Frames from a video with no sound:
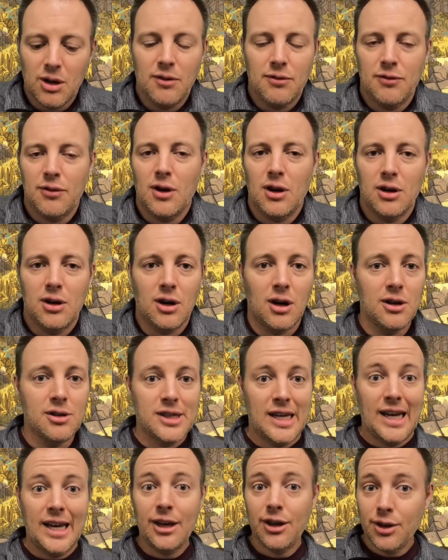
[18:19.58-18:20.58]
fog
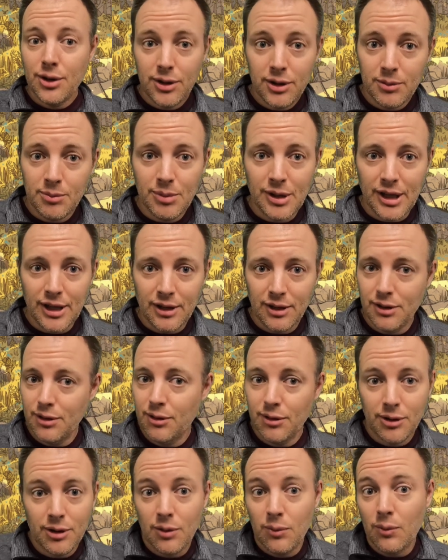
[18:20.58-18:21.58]
cards it could be. You
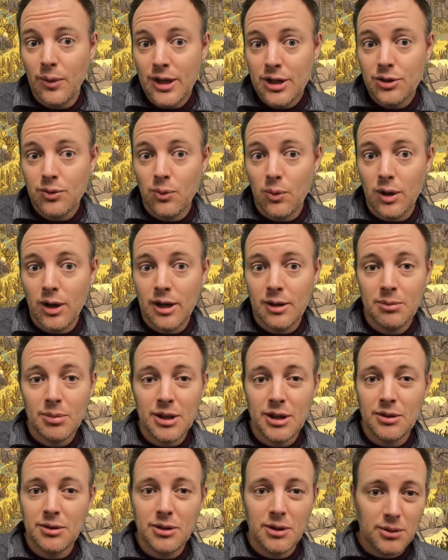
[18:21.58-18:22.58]
don't know which one,
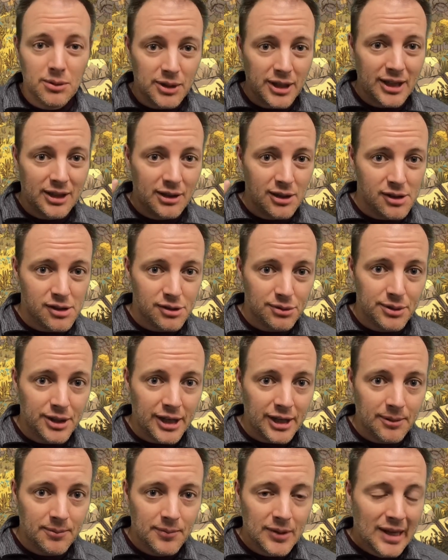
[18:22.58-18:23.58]
but like the
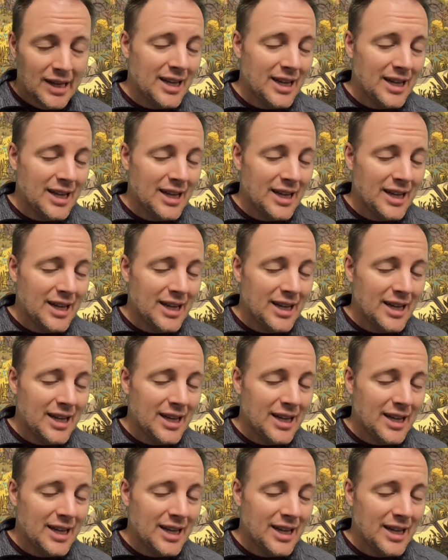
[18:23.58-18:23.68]
3.